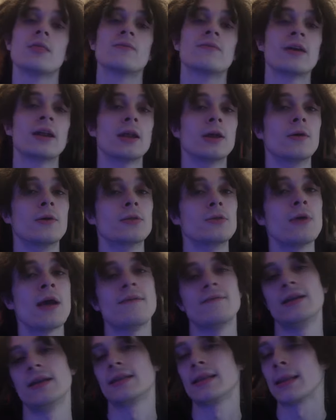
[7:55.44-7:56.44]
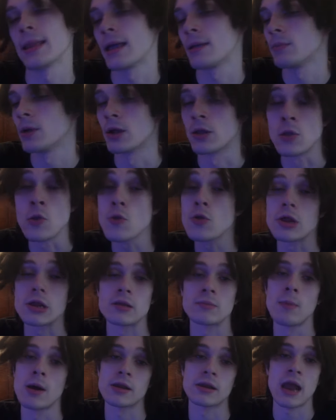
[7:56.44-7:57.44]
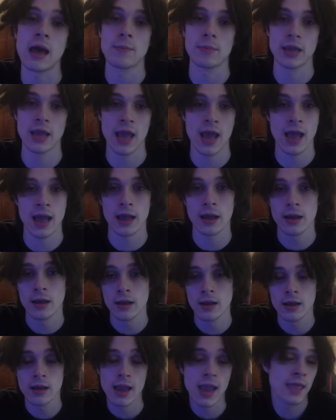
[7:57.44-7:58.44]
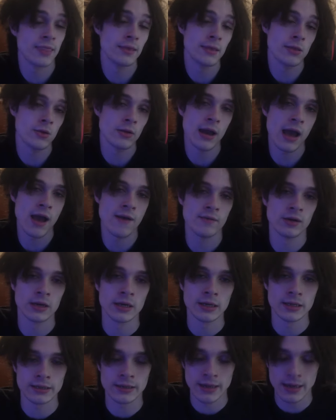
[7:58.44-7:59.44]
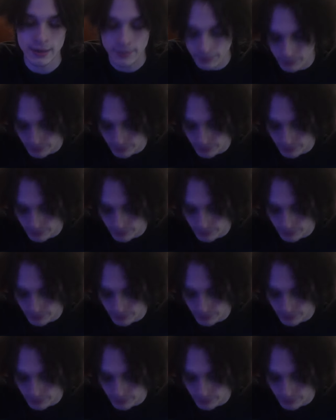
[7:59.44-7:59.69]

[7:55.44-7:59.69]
in the video and you haven't hit the like button, you just must not be high. And then you're not having a good time.